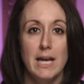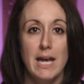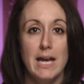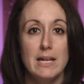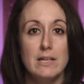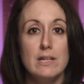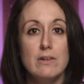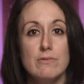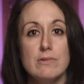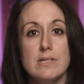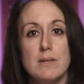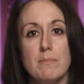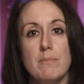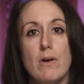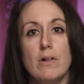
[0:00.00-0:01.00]
and use
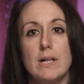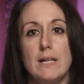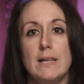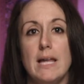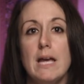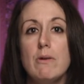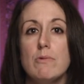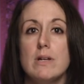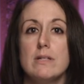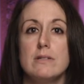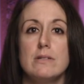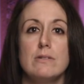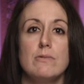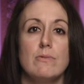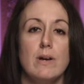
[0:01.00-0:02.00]
symbolic
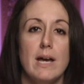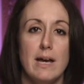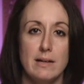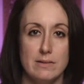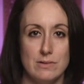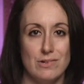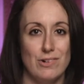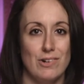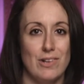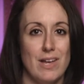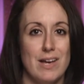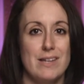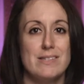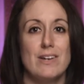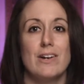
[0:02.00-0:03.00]
language to
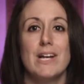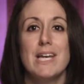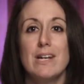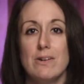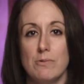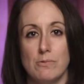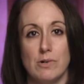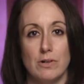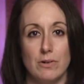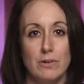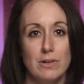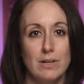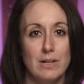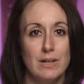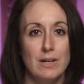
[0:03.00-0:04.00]
externalize our inner world.